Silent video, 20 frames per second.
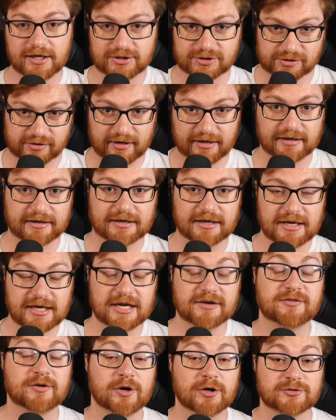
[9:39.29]
training
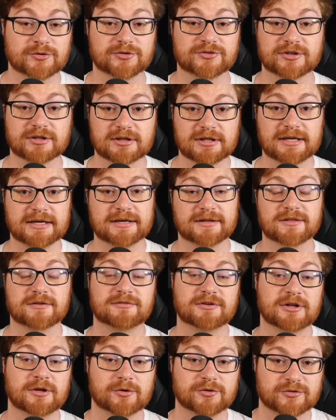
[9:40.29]
if you're interested link in the
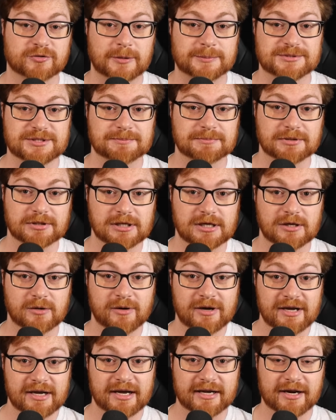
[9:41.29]
video description
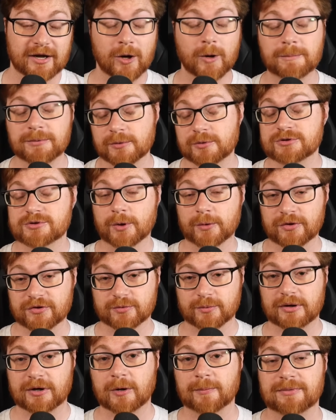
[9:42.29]
below and i hope you enjoyed this
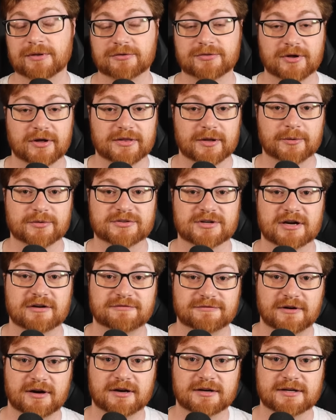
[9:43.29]
one i hope they thought that that was kind of
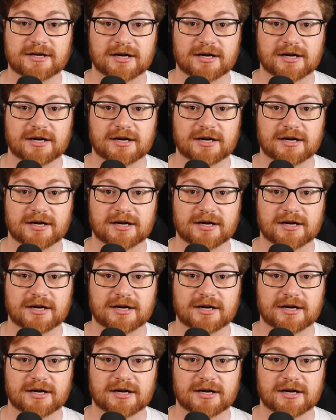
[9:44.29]
fun,